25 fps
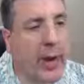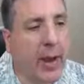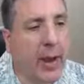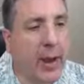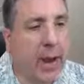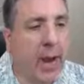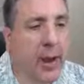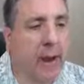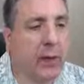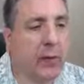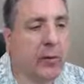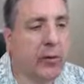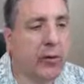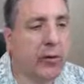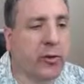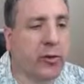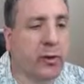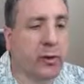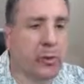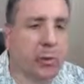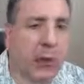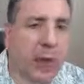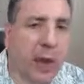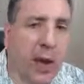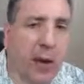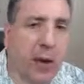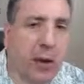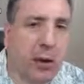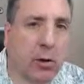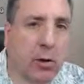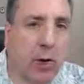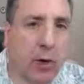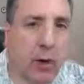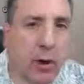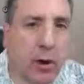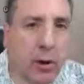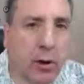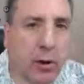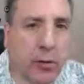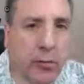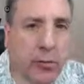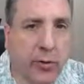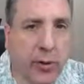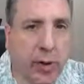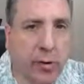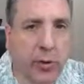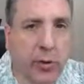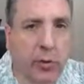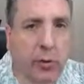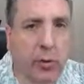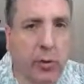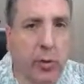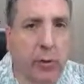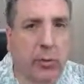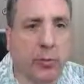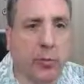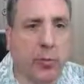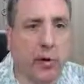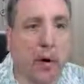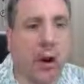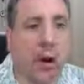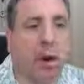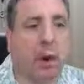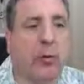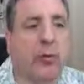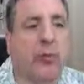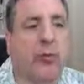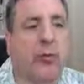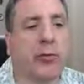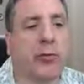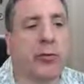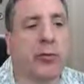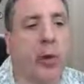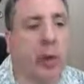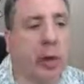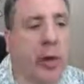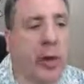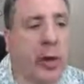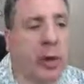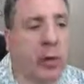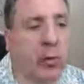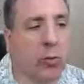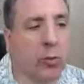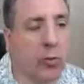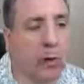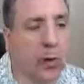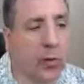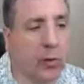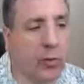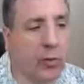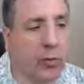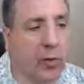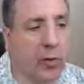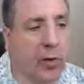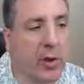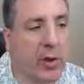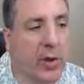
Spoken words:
And a subcategory of false ribs are floating ribs.